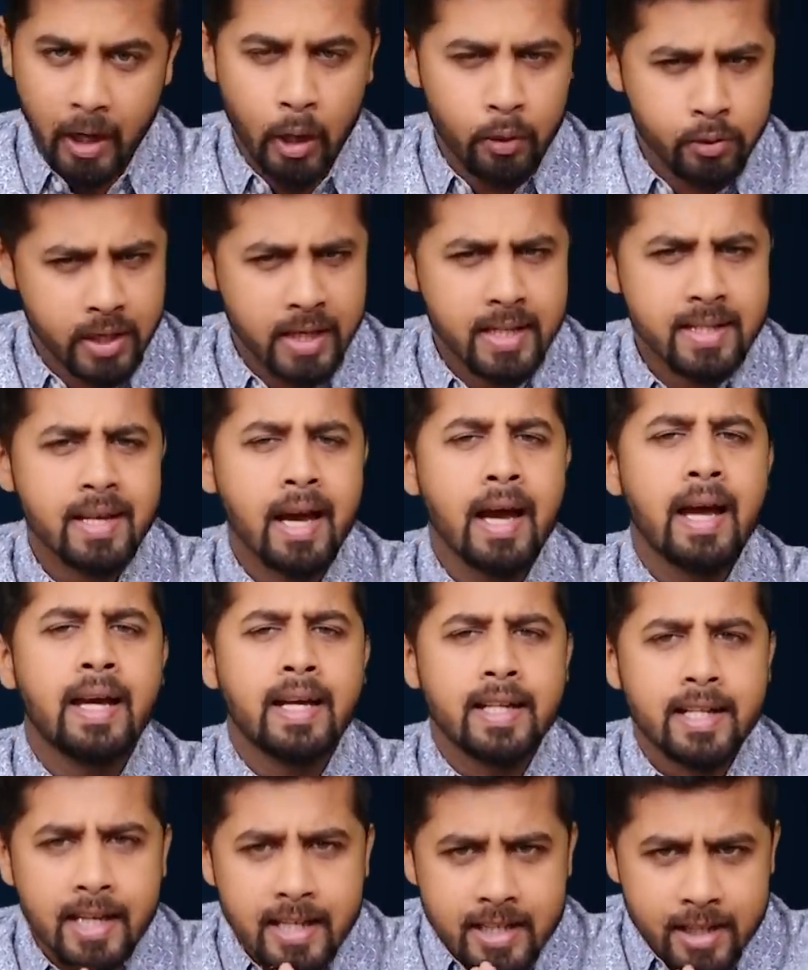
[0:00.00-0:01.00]
Now, since
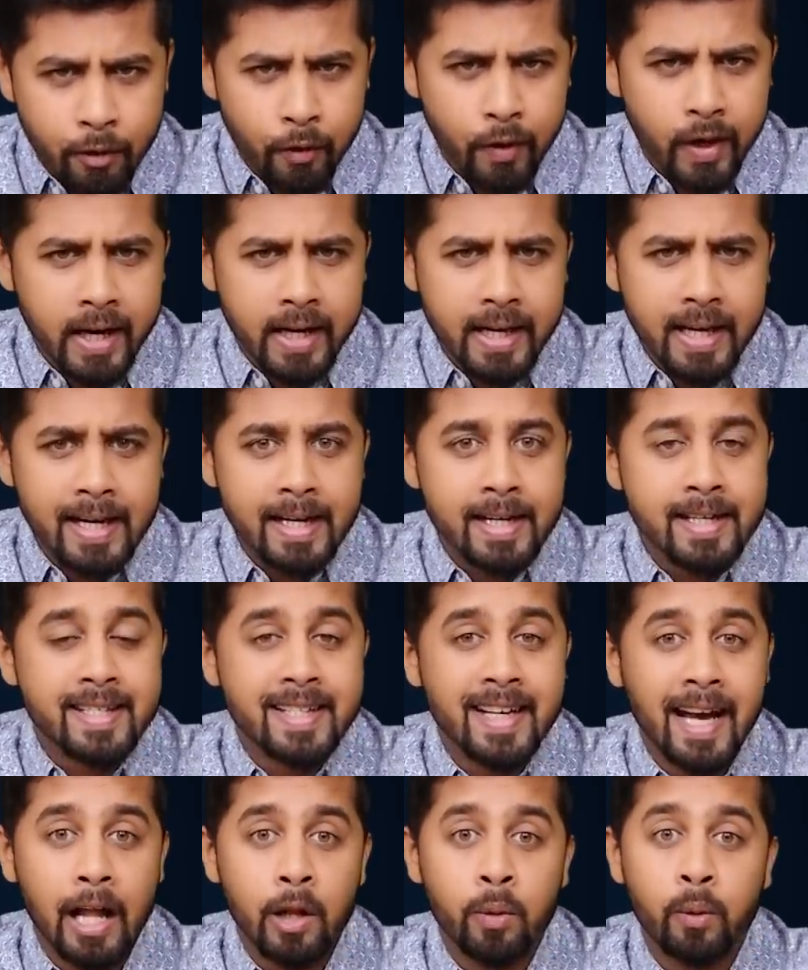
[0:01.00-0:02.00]
this dividend yield
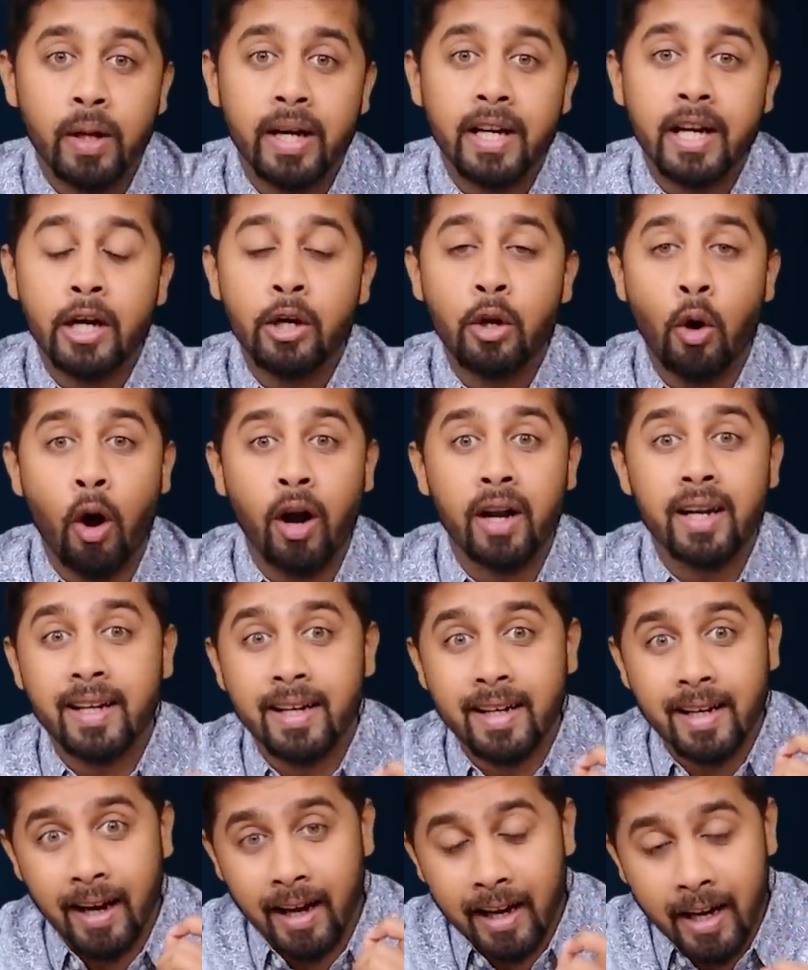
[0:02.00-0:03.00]
is calculated on
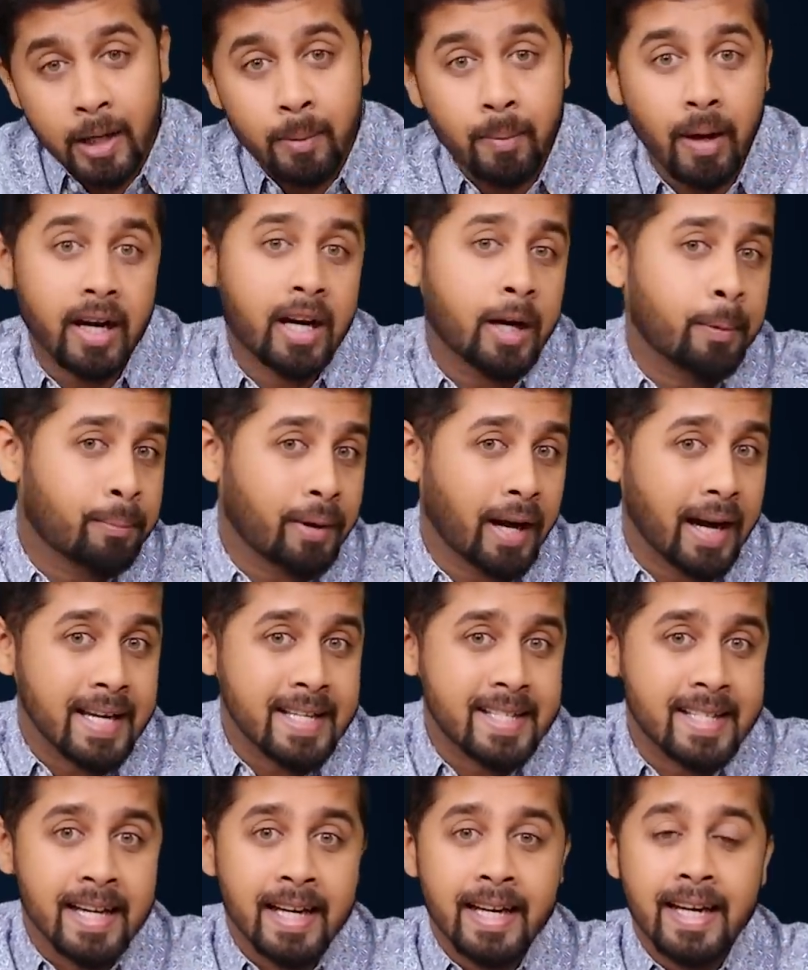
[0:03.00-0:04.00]
current market
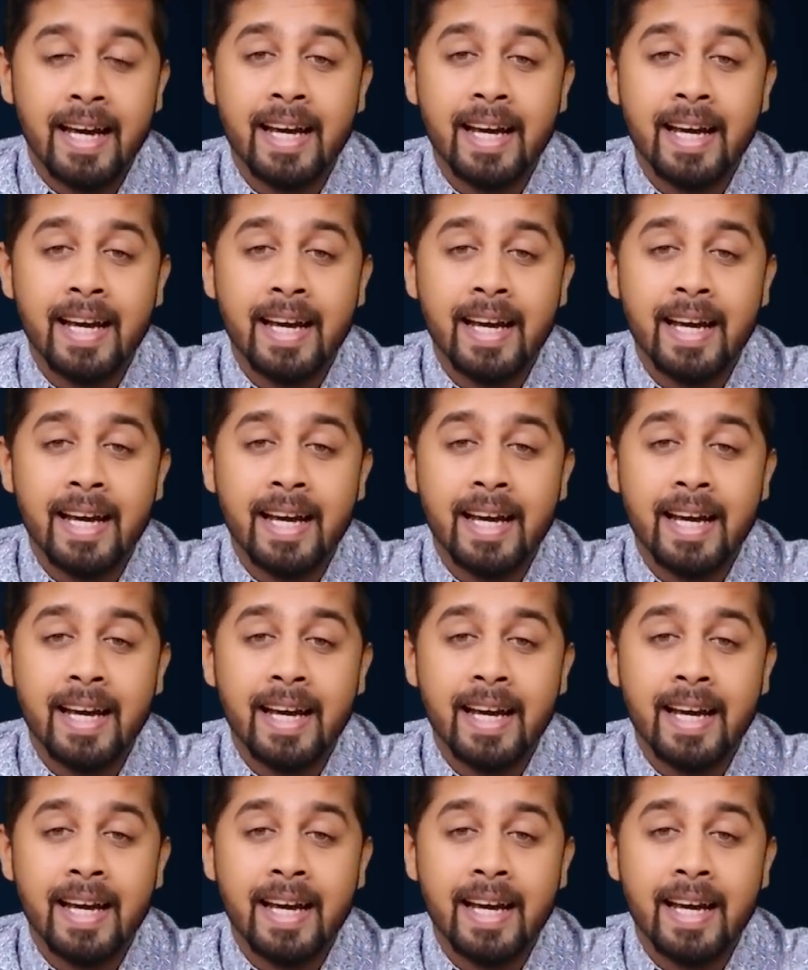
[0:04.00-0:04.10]
price,